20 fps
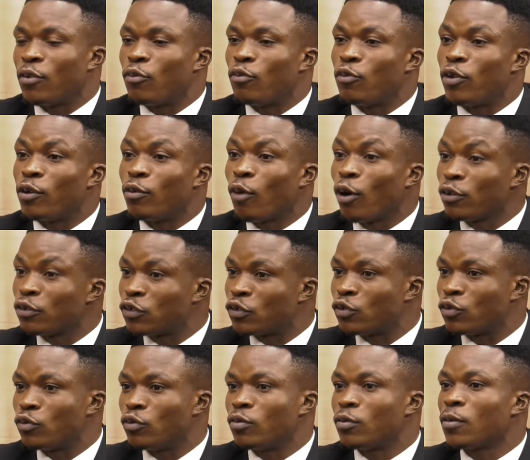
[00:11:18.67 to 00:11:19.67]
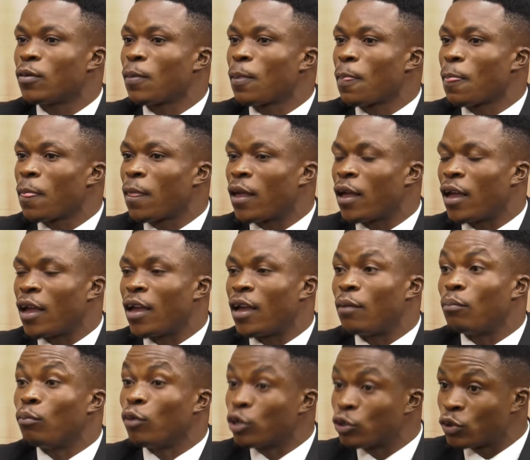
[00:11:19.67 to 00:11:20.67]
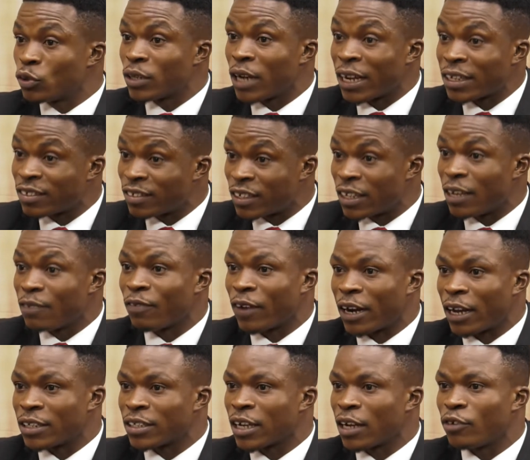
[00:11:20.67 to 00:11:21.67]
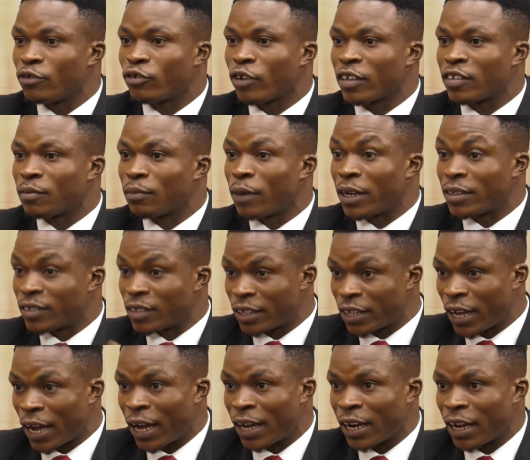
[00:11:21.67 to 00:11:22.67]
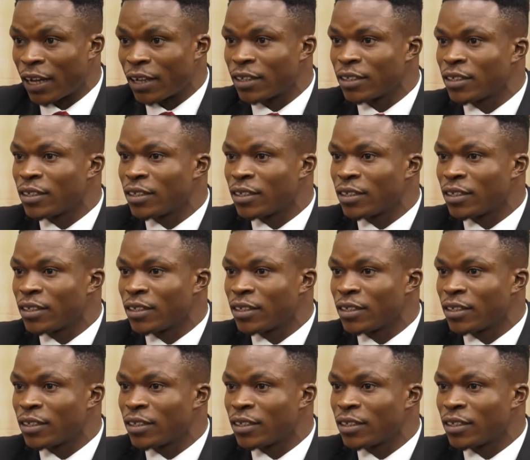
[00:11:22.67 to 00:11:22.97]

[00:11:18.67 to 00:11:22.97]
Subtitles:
we want to model that same financial literacy month in Ghana